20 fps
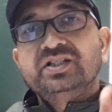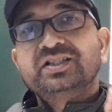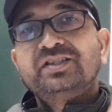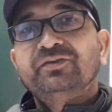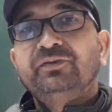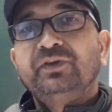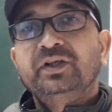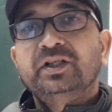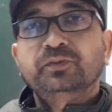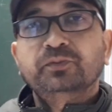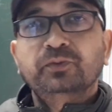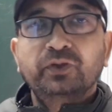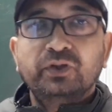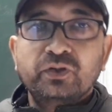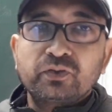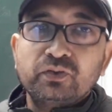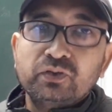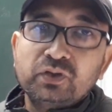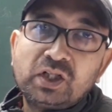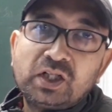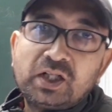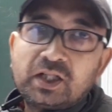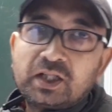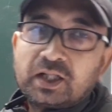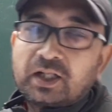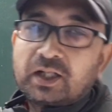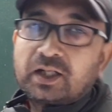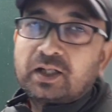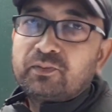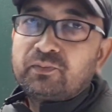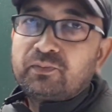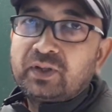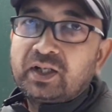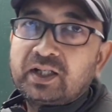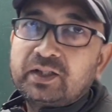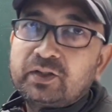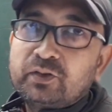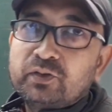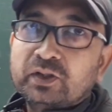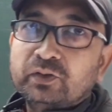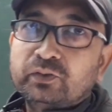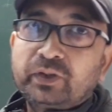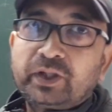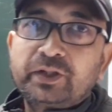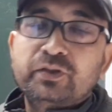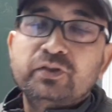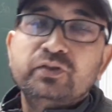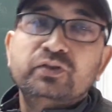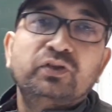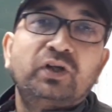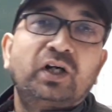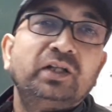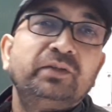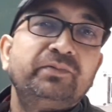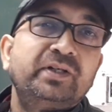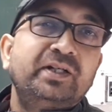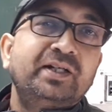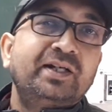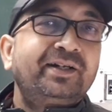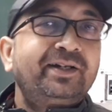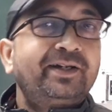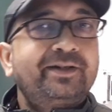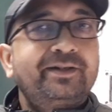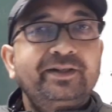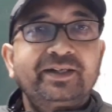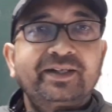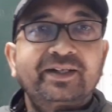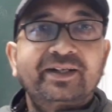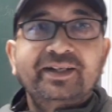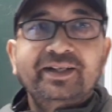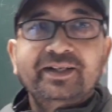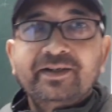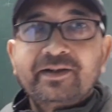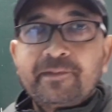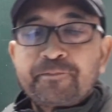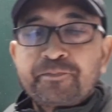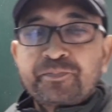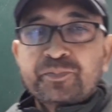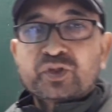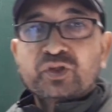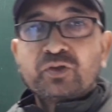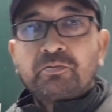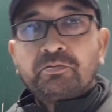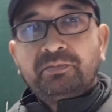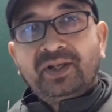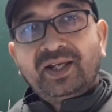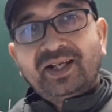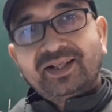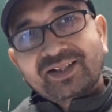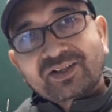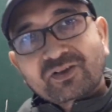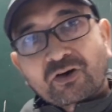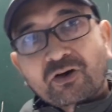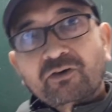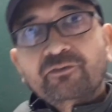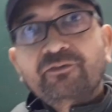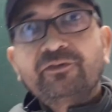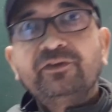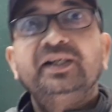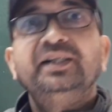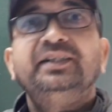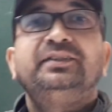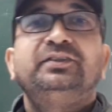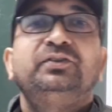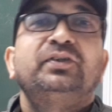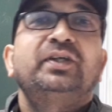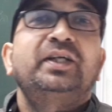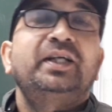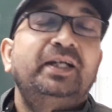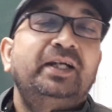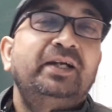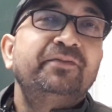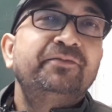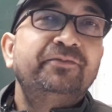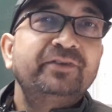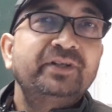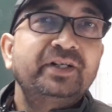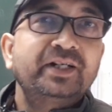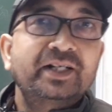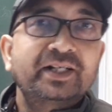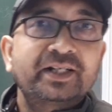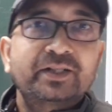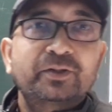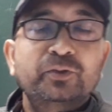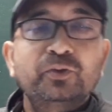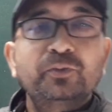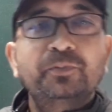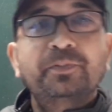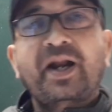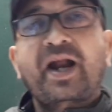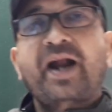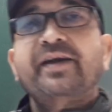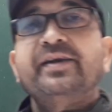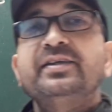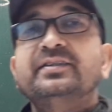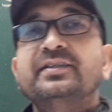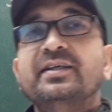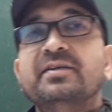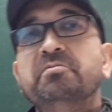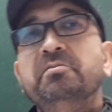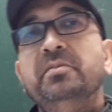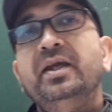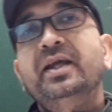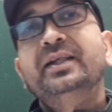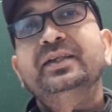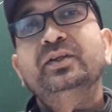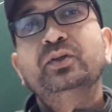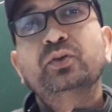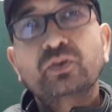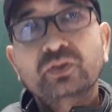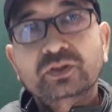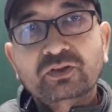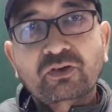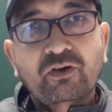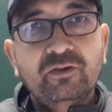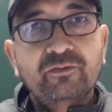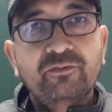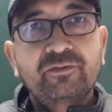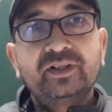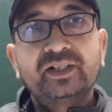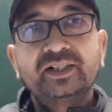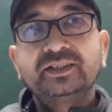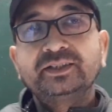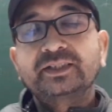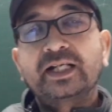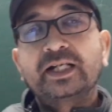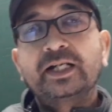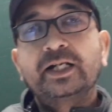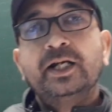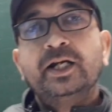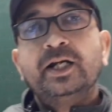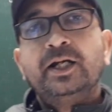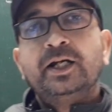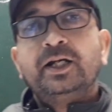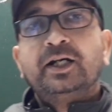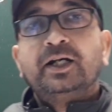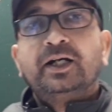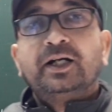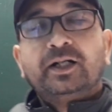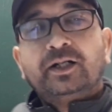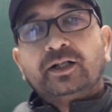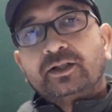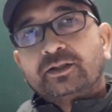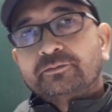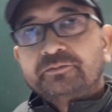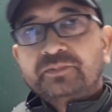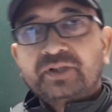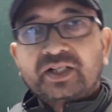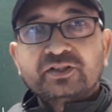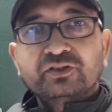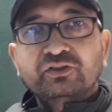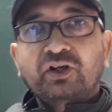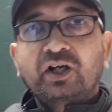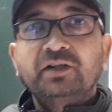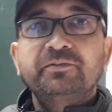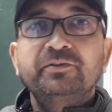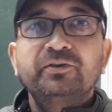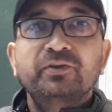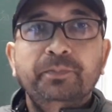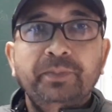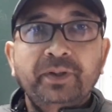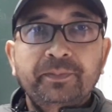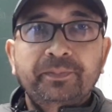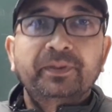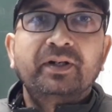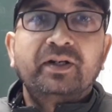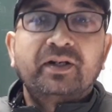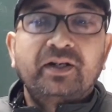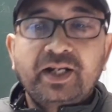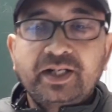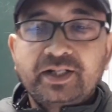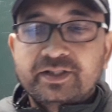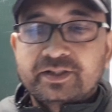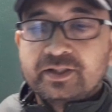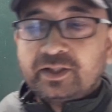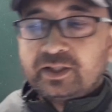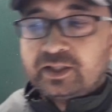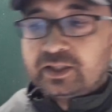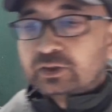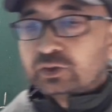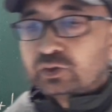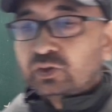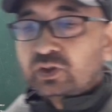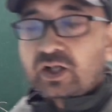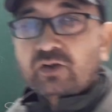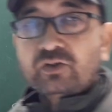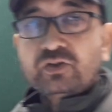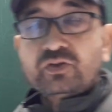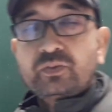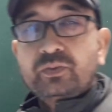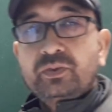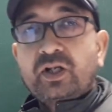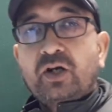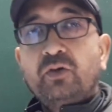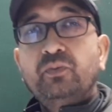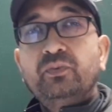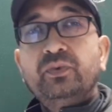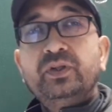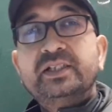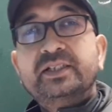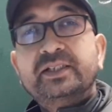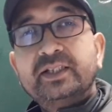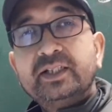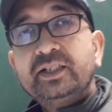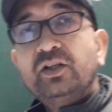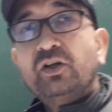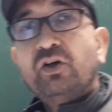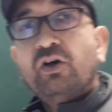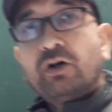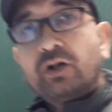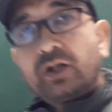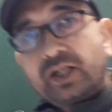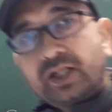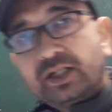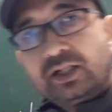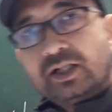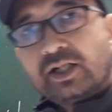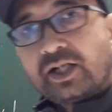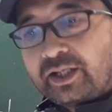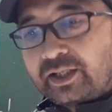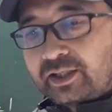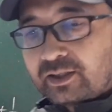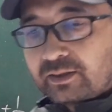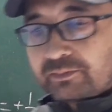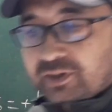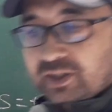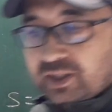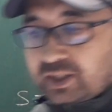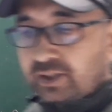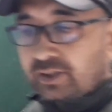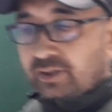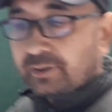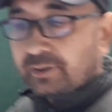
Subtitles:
is fixed for you, where you are going to solve it correctly, correct? So make the confidence, okay. Every day do practice and make those confidence and get solve your paper, right? So now we'll see the oracle diagram, correct?